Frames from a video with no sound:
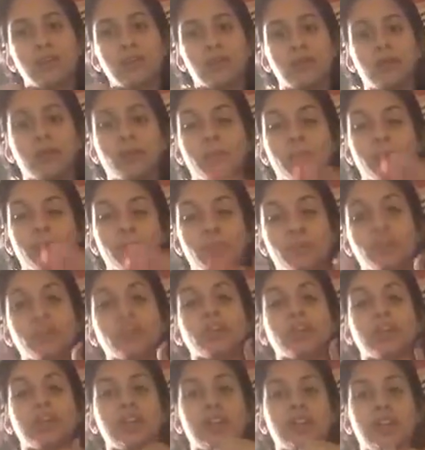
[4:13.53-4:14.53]
my
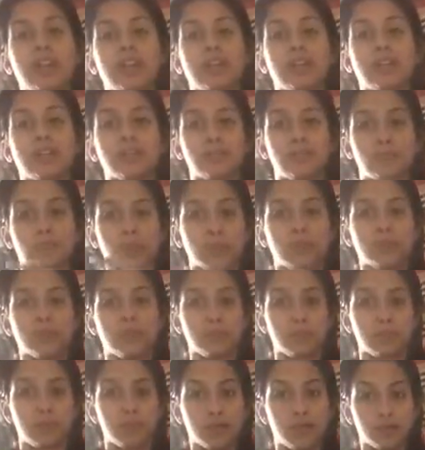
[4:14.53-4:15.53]
maturity, building
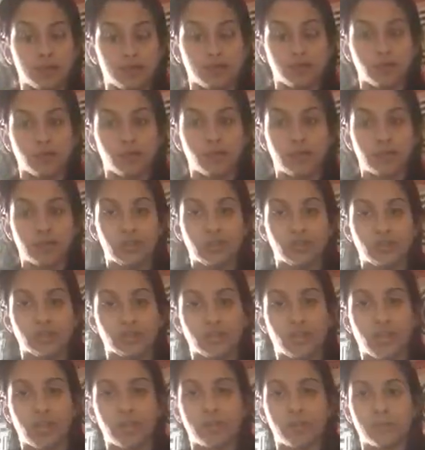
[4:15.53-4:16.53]
up my maturity over
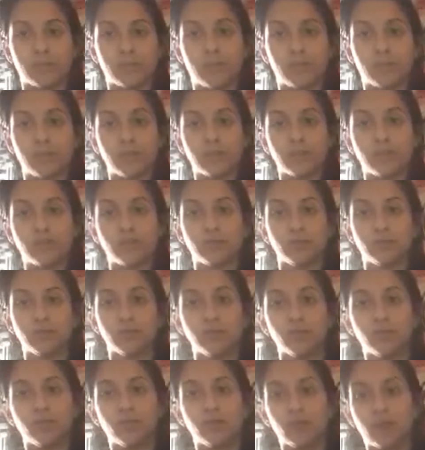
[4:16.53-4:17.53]
time.
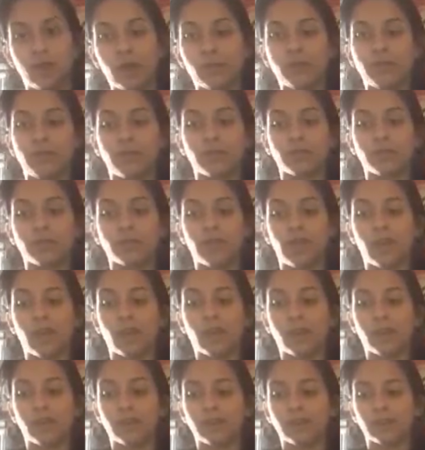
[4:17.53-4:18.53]
You helped me with that
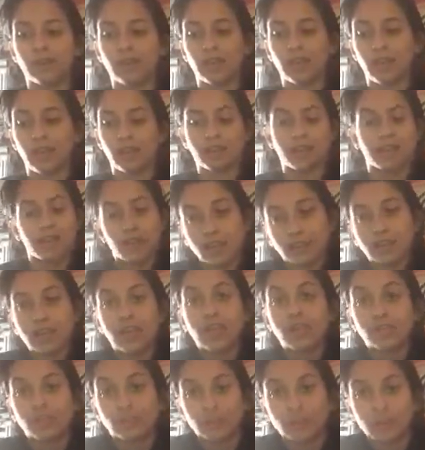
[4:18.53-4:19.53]
because I got
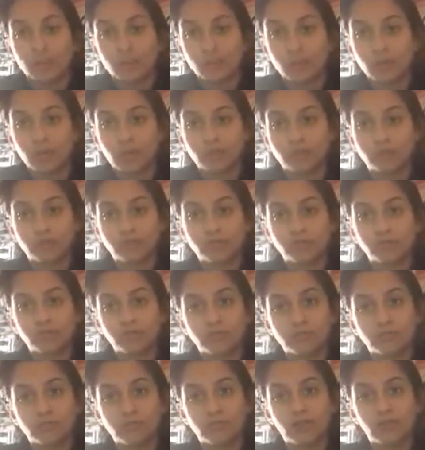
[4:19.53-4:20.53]
that from my mom.
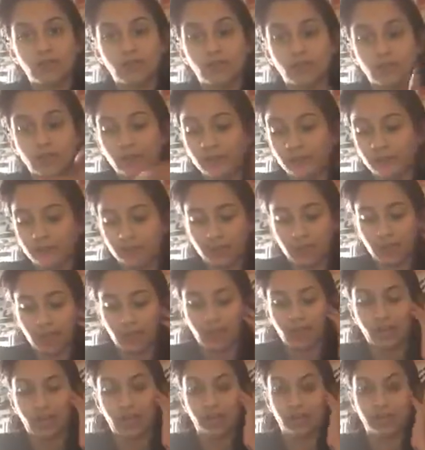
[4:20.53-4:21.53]
I learned
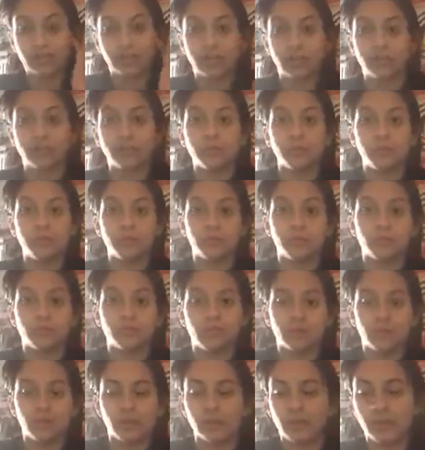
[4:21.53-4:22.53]
how to accept people
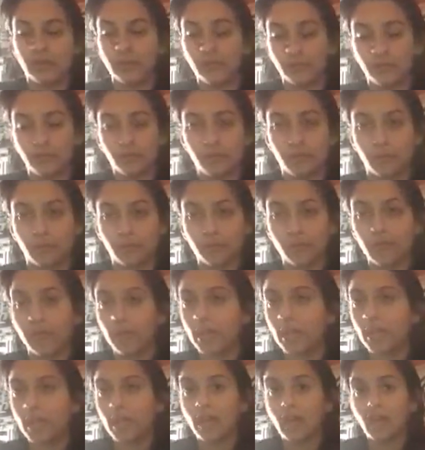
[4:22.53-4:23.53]
from you.
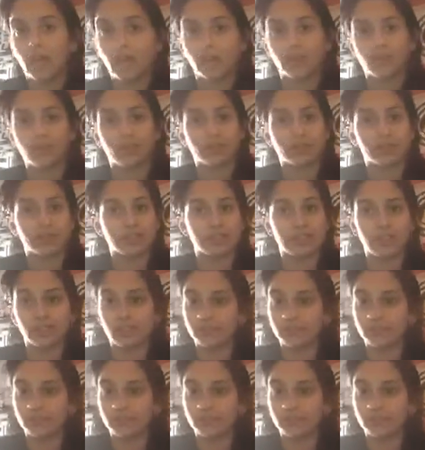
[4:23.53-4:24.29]
I learned